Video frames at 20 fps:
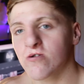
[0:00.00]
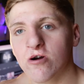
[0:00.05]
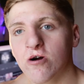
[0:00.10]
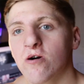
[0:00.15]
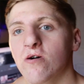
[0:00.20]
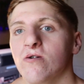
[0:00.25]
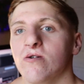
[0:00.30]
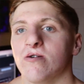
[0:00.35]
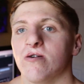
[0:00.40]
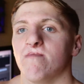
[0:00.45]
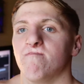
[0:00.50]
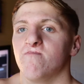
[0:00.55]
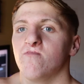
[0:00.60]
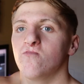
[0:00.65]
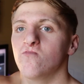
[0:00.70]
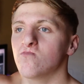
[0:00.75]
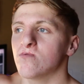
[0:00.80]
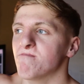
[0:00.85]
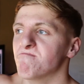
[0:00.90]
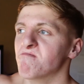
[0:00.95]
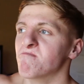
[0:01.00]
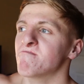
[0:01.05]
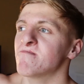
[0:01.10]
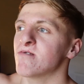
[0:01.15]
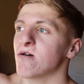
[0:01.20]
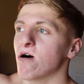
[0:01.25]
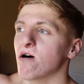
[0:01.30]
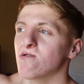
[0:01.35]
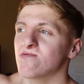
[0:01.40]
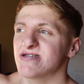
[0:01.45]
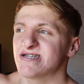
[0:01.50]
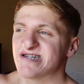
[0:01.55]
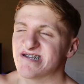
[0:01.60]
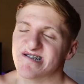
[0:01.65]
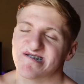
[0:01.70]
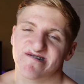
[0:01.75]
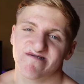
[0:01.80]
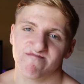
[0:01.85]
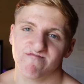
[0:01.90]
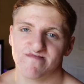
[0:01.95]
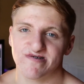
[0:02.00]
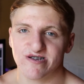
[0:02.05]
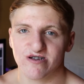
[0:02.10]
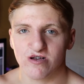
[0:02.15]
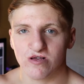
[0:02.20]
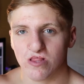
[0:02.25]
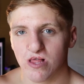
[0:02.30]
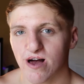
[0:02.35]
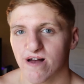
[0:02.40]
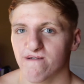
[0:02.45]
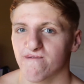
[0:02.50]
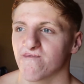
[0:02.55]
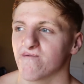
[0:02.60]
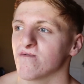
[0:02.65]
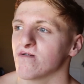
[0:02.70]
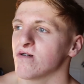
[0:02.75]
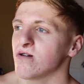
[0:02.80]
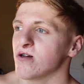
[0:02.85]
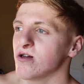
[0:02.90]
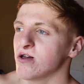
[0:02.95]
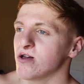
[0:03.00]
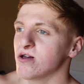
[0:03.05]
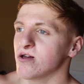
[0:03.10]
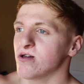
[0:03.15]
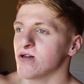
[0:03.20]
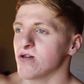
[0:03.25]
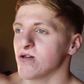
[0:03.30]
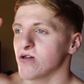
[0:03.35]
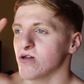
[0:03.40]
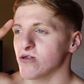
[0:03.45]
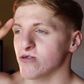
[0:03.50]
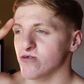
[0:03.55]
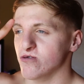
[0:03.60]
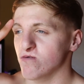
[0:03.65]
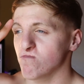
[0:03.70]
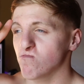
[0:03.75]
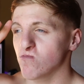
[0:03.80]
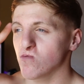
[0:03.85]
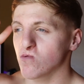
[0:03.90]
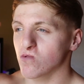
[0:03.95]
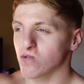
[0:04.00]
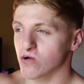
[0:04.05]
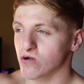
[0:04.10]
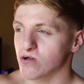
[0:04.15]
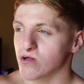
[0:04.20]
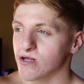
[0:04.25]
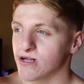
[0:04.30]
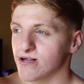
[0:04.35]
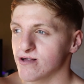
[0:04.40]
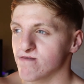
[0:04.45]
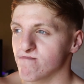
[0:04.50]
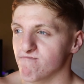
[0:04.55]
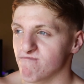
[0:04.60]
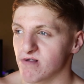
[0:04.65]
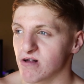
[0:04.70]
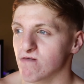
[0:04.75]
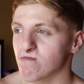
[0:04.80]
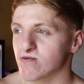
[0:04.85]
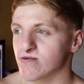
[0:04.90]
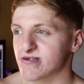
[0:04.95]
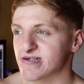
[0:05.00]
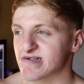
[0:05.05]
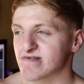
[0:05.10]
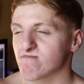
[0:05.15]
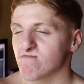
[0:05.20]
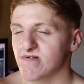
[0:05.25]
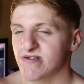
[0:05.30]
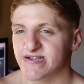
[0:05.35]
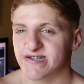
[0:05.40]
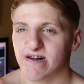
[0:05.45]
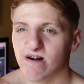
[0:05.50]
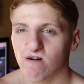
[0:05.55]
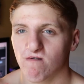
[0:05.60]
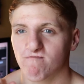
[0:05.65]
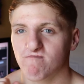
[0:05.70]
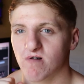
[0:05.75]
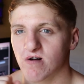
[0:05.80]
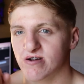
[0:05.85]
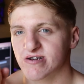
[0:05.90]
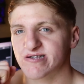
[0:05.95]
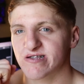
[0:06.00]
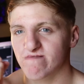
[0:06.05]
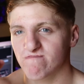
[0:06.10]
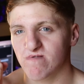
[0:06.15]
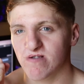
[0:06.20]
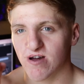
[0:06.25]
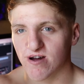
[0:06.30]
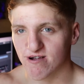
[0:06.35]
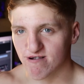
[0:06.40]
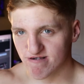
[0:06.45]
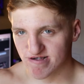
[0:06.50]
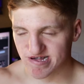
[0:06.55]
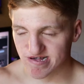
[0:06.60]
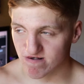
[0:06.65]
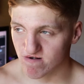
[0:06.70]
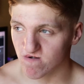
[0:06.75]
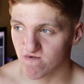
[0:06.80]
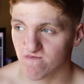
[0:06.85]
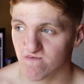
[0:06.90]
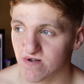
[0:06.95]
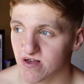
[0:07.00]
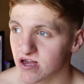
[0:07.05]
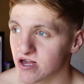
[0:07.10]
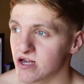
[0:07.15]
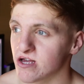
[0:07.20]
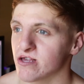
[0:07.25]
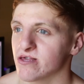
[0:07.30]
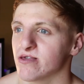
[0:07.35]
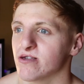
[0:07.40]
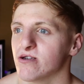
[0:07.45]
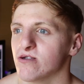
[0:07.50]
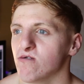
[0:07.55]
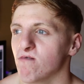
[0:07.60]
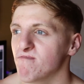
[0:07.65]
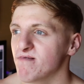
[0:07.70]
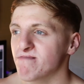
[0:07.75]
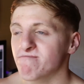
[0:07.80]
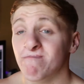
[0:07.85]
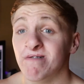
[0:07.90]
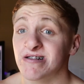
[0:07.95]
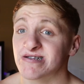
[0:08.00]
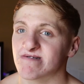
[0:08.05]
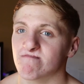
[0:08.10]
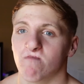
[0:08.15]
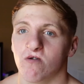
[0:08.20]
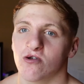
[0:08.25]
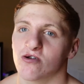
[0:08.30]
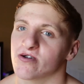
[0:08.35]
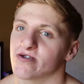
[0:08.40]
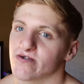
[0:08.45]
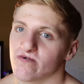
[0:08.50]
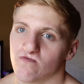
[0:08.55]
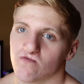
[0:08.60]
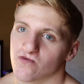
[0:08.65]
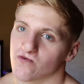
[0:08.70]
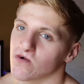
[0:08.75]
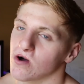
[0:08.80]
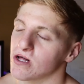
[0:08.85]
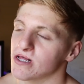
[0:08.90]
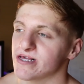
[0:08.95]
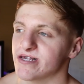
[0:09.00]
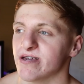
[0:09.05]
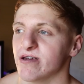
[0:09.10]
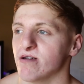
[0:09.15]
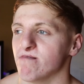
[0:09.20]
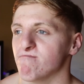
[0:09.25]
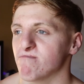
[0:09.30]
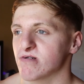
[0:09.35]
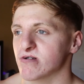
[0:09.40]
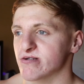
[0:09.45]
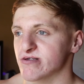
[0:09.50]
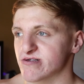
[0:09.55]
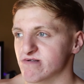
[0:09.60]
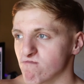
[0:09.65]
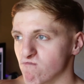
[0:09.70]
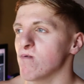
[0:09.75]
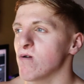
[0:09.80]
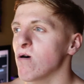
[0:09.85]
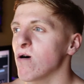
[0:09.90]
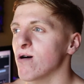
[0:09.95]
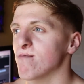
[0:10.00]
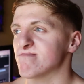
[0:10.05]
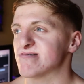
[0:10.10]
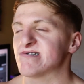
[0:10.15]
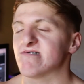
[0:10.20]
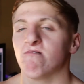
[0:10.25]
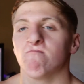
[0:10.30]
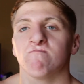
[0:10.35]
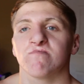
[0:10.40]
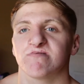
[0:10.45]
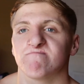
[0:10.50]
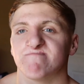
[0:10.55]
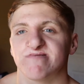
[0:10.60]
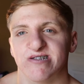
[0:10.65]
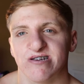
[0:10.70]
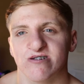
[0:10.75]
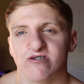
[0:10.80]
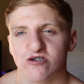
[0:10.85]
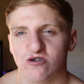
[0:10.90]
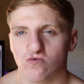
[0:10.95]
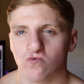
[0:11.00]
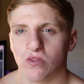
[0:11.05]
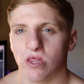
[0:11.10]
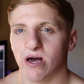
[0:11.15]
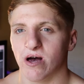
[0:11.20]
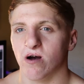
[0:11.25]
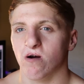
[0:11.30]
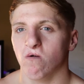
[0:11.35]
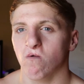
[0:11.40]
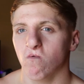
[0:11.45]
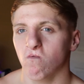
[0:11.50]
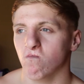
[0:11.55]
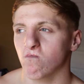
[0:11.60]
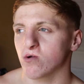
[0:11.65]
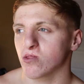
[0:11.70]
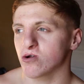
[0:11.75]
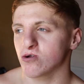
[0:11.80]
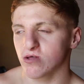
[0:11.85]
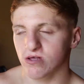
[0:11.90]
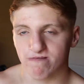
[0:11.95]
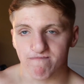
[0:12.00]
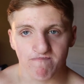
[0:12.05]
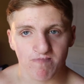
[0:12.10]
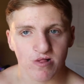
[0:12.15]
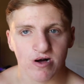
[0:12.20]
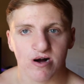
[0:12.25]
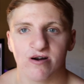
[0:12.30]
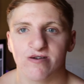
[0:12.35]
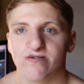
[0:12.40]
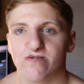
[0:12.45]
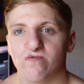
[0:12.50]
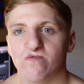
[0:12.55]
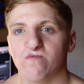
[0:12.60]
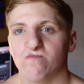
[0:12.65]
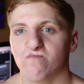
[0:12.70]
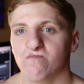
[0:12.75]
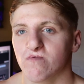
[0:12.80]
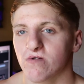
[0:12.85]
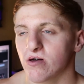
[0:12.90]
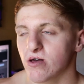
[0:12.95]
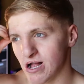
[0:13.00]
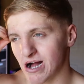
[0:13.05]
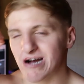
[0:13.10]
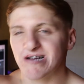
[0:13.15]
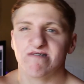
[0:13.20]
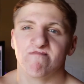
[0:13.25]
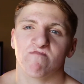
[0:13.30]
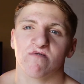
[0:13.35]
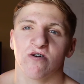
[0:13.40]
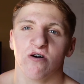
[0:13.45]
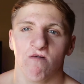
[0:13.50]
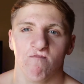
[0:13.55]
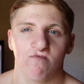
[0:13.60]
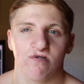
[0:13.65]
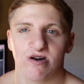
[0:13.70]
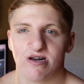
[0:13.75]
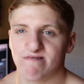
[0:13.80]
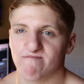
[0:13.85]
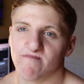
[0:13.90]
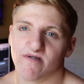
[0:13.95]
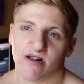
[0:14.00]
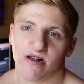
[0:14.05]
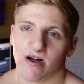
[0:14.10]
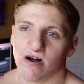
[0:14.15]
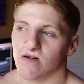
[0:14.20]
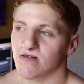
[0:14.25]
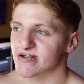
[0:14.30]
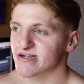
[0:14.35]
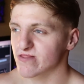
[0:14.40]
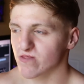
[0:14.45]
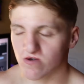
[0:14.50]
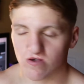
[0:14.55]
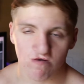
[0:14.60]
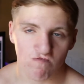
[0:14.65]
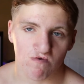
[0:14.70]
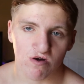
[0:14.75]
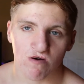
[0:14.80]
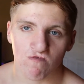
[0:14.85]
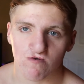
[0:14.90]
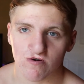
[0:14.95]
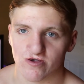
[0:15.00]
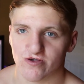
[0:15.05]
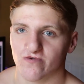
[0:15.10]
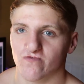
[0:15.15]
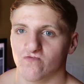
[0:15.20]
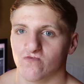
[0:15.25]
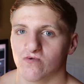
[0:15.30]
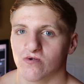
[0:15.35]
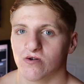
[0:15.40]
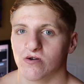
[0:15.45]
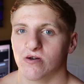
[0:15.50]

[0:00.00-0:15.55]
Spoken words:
in all, if you implement all these systems in your life, you will literally be able to squeeze out productivity out of yourself, and you'll be amazed at what you can do throughout the day, because we all have so much potential that we're literally blind of, and I just want to help you guys bring it out. That's literally what I want to do,